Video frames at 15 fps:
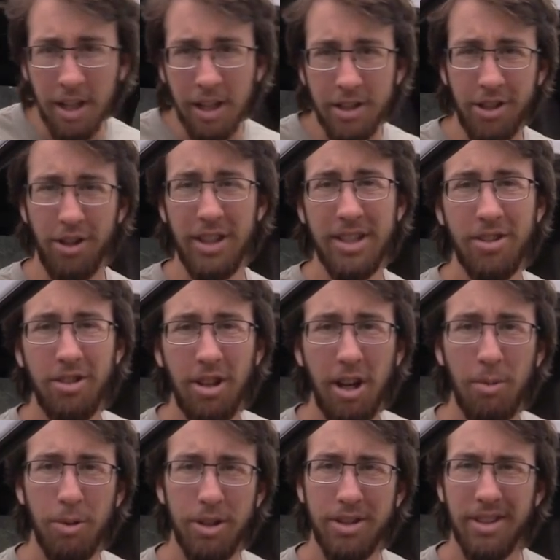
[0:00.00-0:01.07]
So this
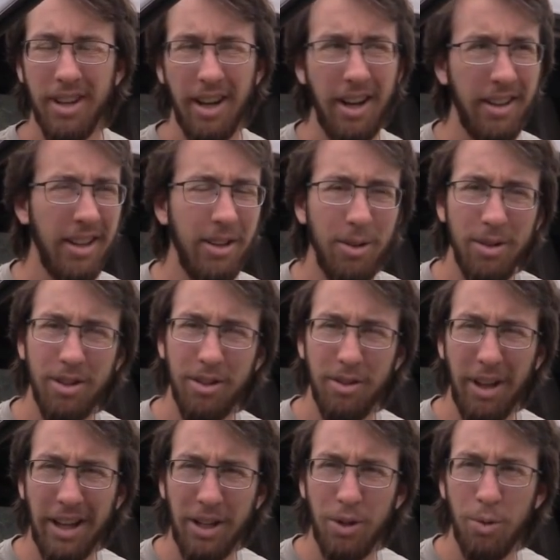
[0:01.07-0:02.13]
club was, I think it was
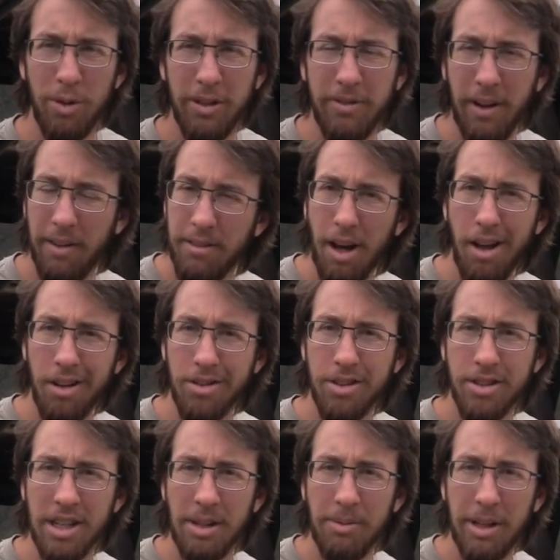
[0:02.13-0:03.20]
like $25
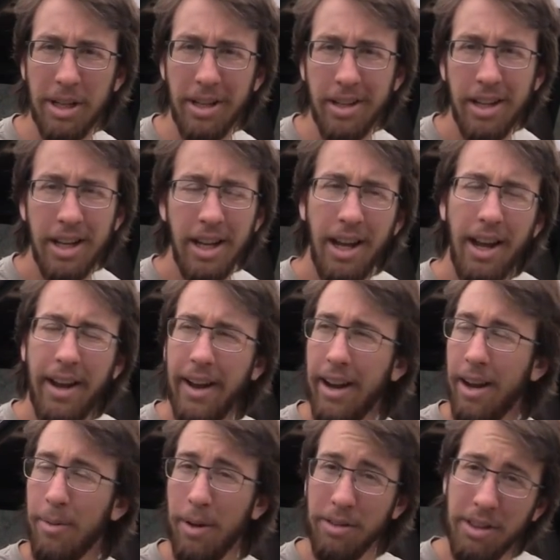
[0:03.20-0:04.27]
or something, and
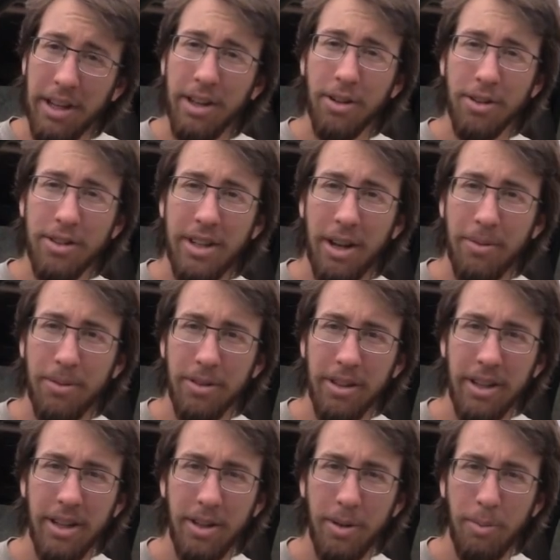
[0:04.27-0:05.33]
I think it'll
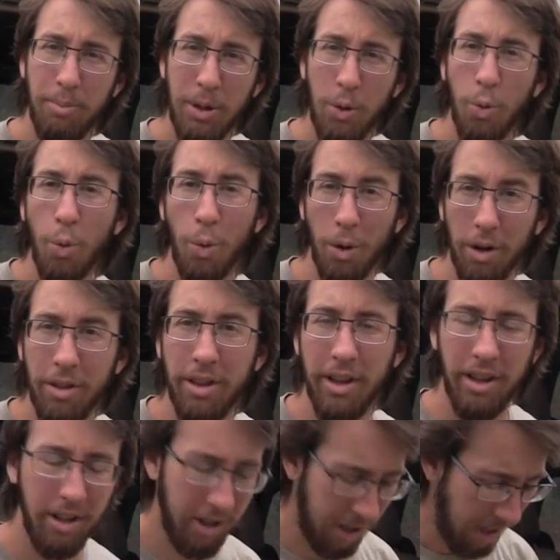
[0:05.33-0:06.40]
definitely be worth
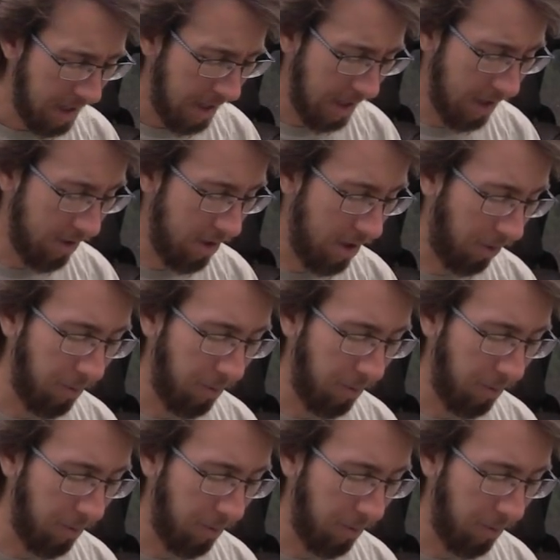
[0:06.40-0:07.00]
it in the long